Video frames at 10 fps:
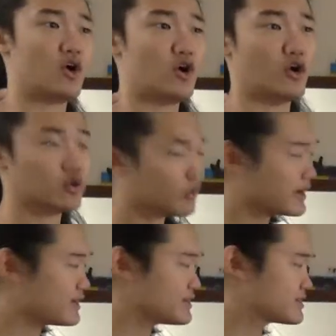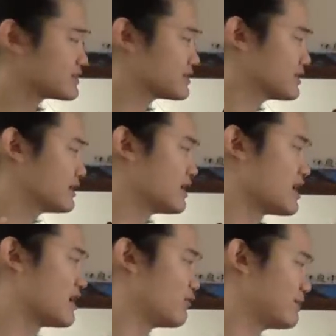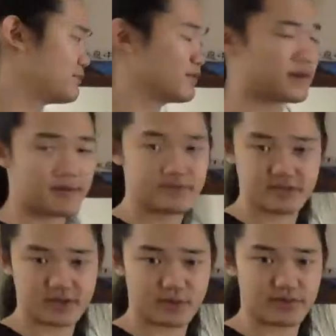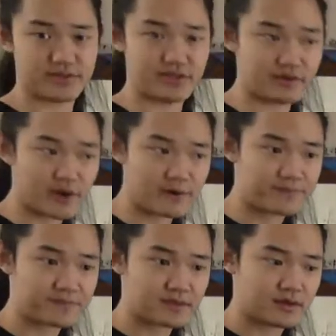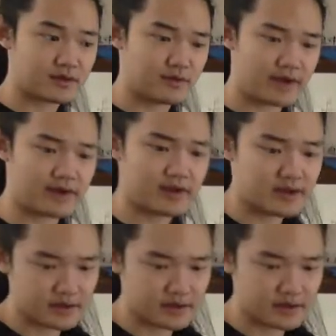always when both objects start with 0, right?